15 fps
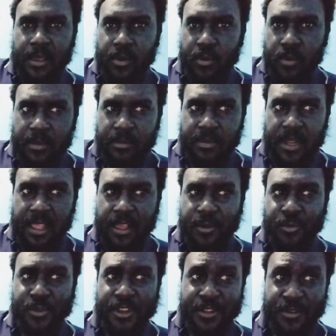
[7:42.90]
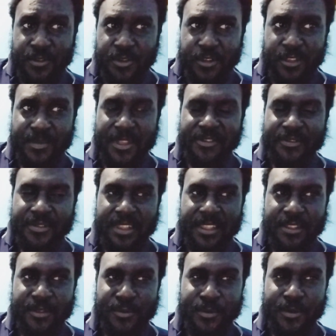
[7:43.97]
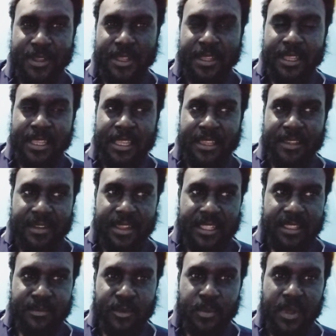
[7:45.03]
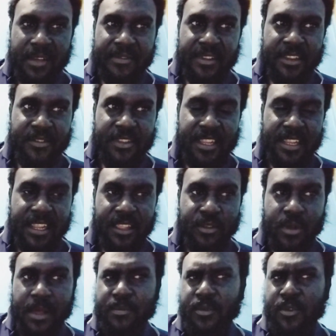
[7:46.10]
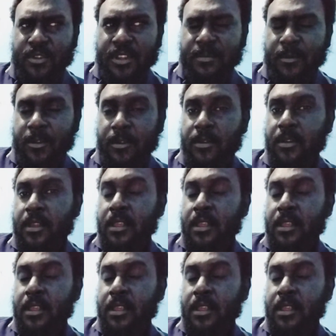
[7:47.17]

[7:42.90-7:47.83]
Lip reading: one video documentary you creating lo Papua New Guinea na you uploading lo